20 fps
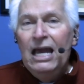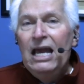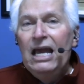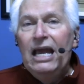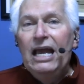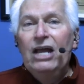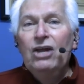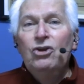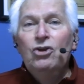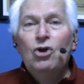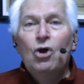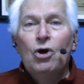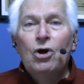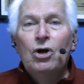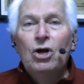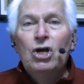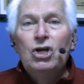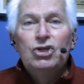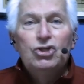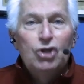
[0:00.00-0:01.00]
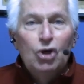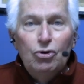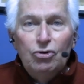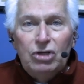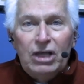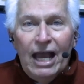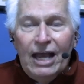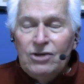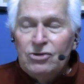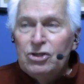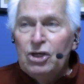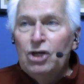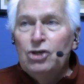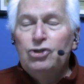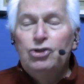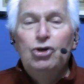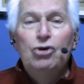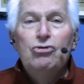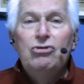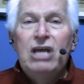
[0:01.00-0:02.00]
in your suitcase,
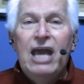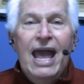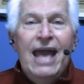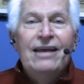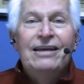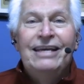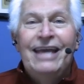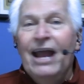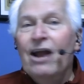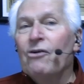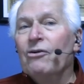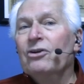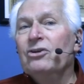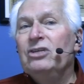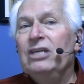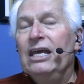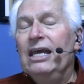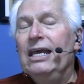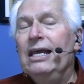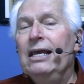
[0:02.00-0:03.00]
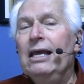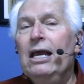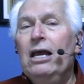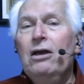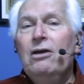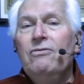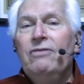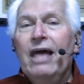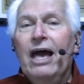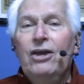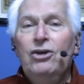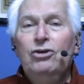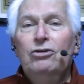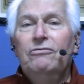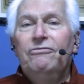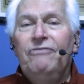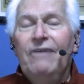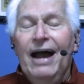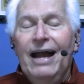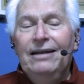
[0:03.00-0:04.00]
because you can't guarantee that you'll
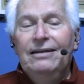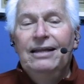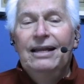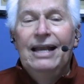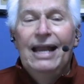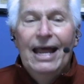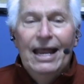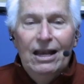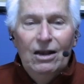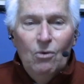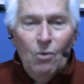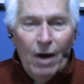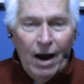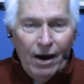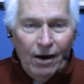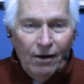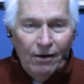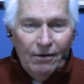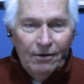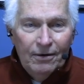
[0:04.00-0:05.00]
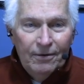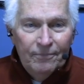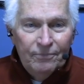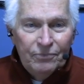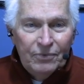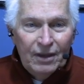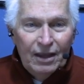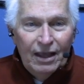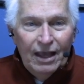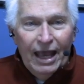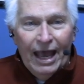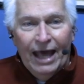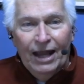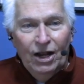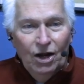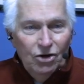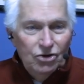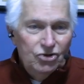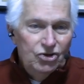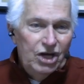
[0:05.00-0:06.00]
find it anywhere. And
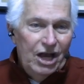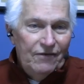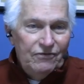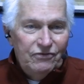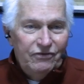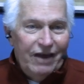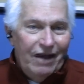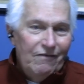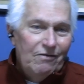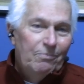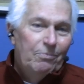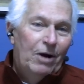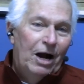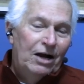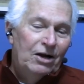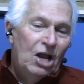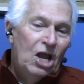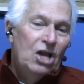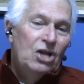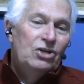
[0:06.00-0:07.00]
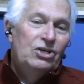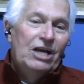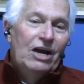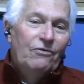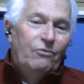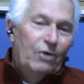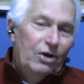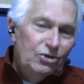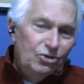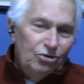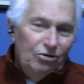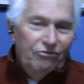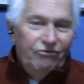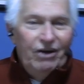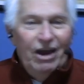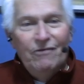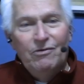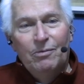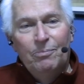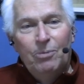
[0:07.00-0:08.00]
here's Jeff's favorite part. Jeff, what's your
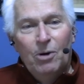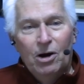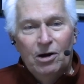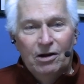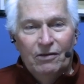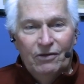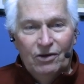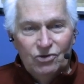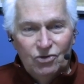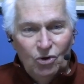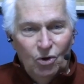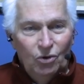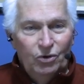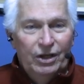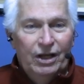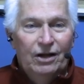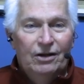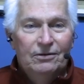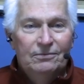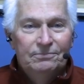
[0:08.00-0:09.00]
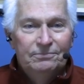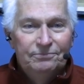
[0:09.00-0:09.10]
favorite part of this whole deal?